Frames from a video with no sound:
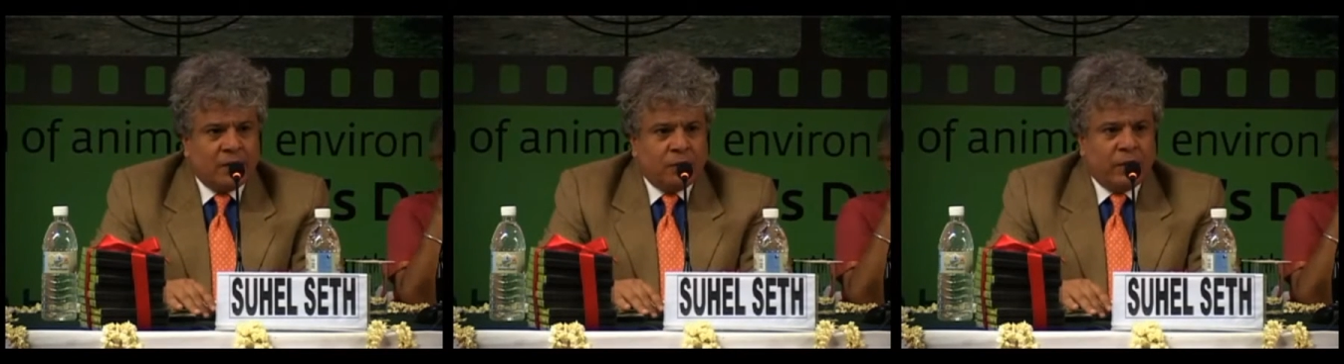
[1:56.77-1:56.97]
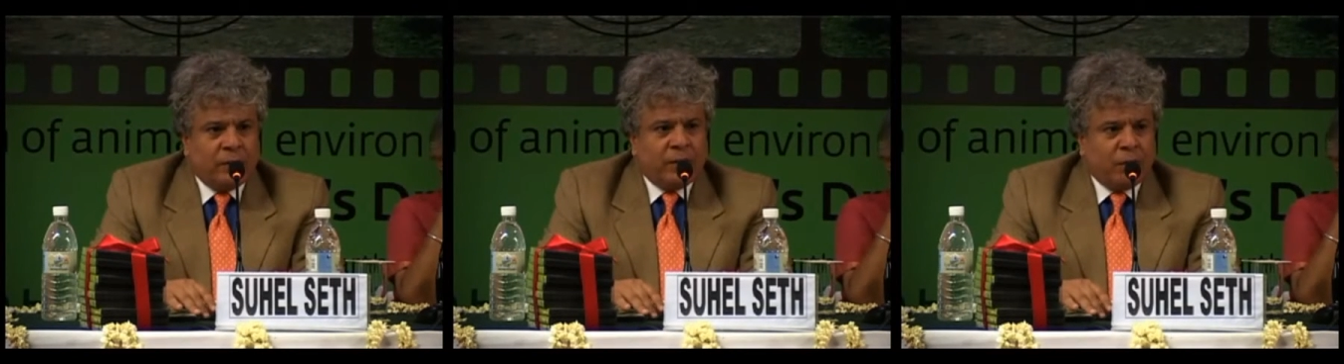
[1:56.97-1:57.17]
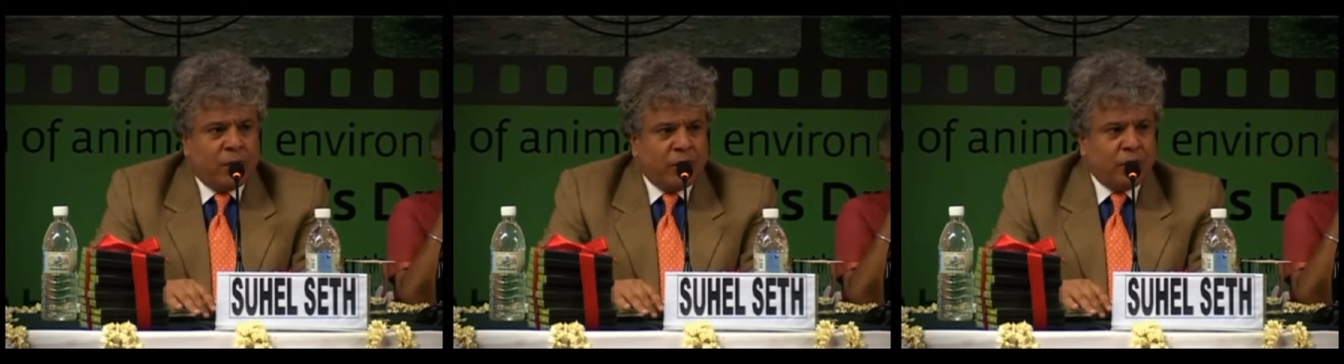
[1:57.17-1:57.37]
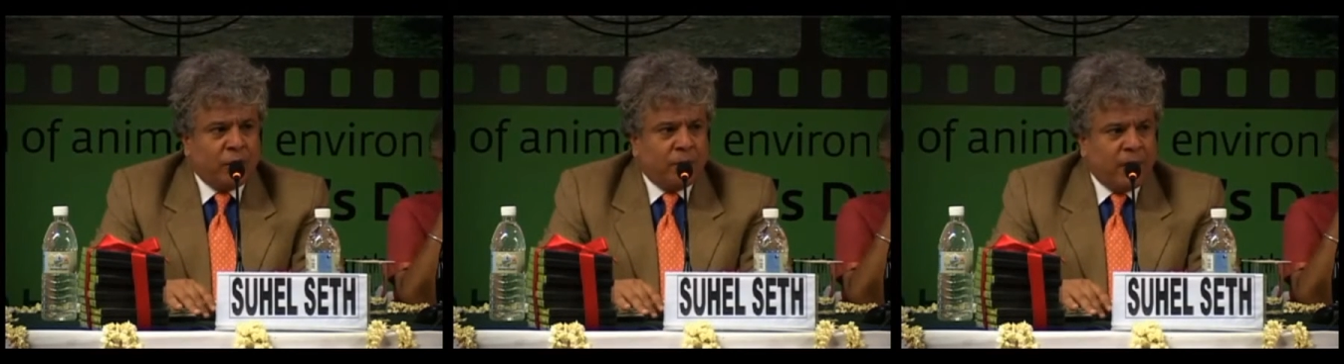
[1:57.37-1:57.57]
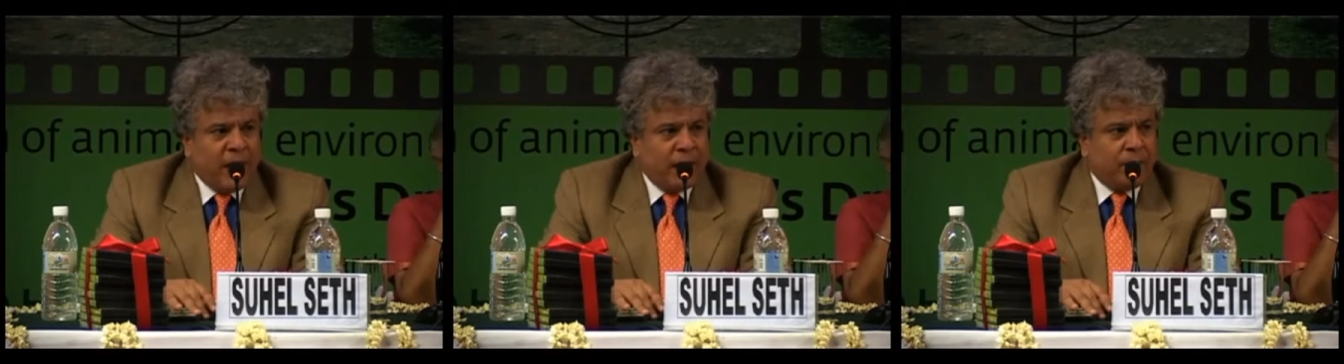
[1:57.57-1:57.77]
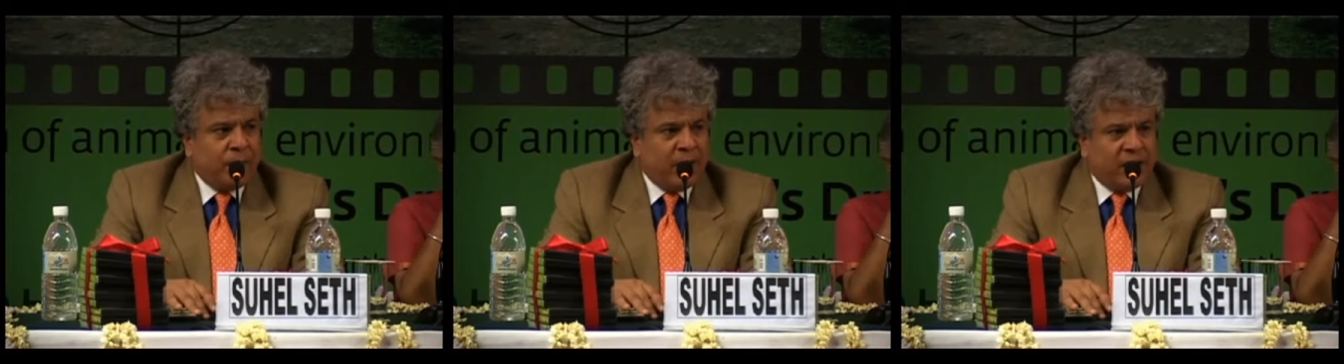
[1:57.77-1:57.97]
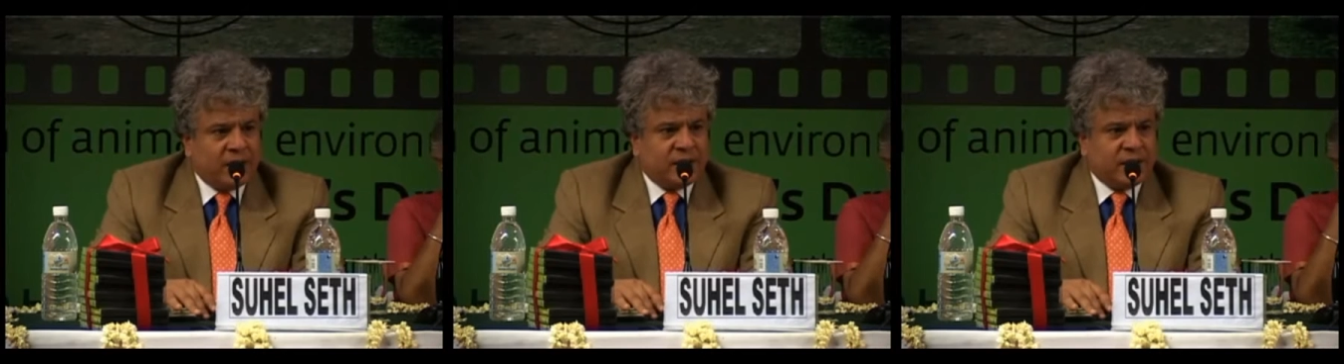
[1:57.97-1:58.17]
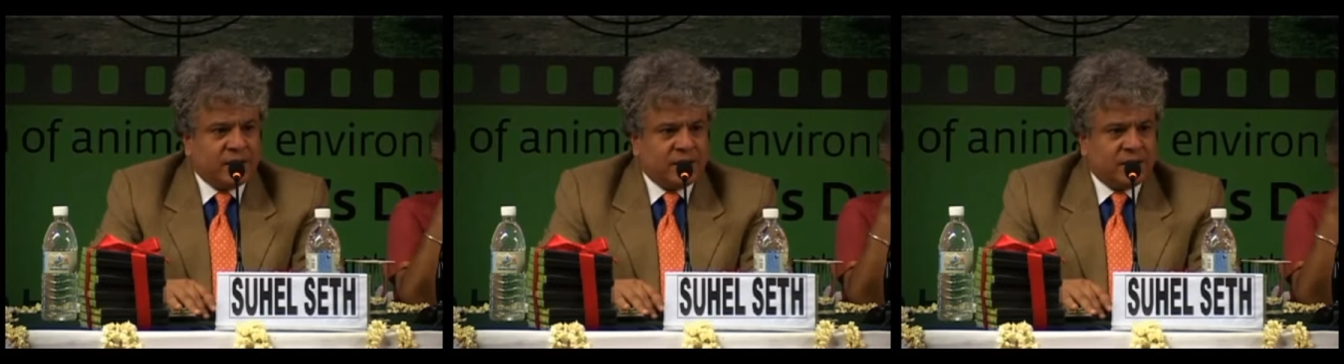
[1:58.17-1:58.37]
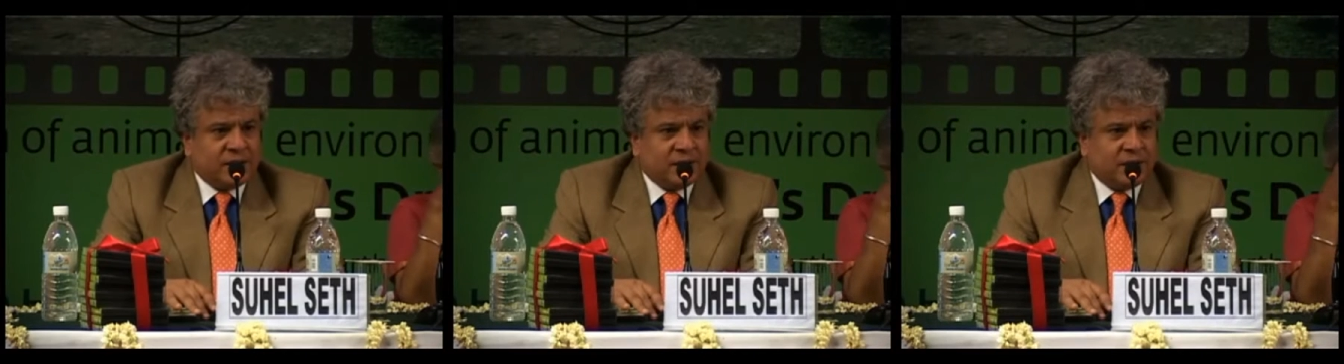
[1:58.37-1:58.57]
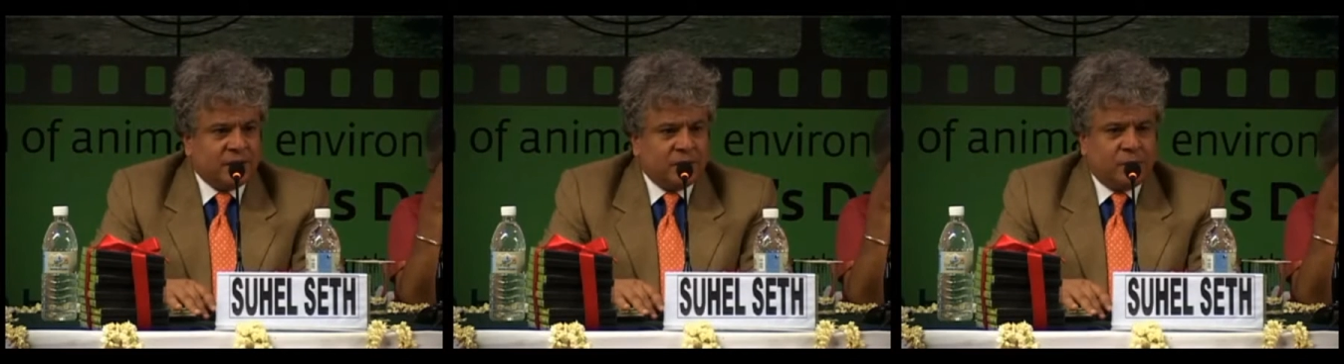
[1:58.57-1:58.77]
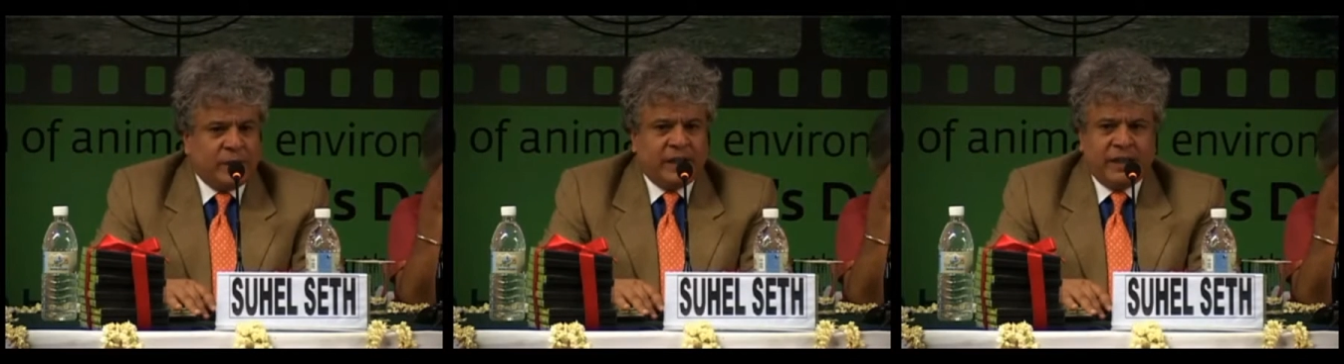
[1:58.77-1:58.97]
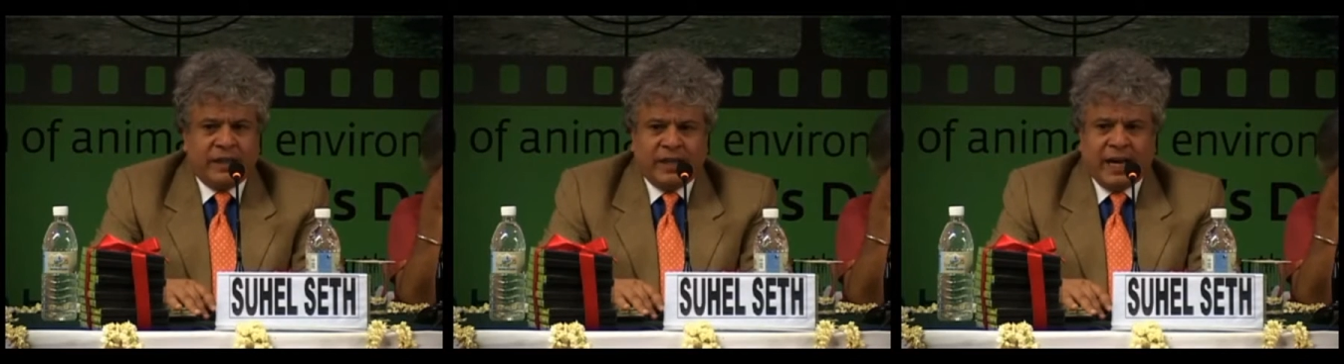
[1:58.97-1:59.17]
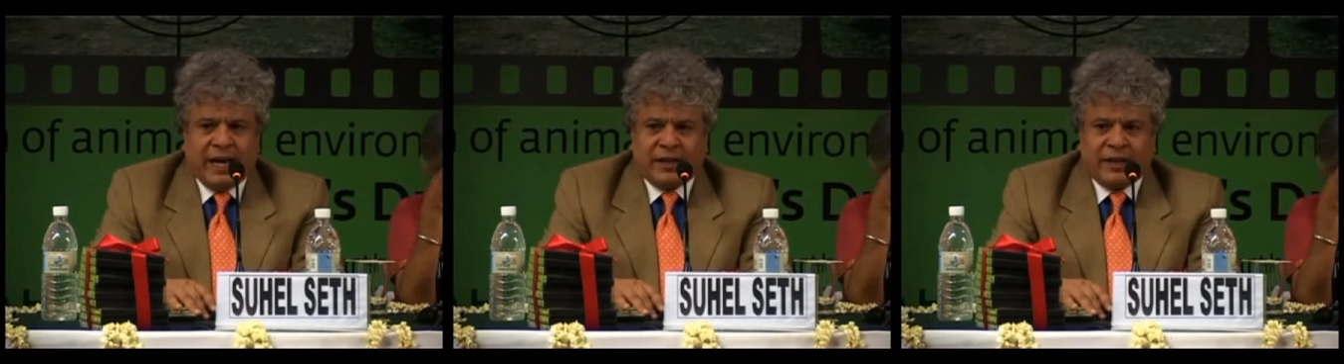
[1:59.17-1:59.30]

When we wanted to ban plastic, we didn't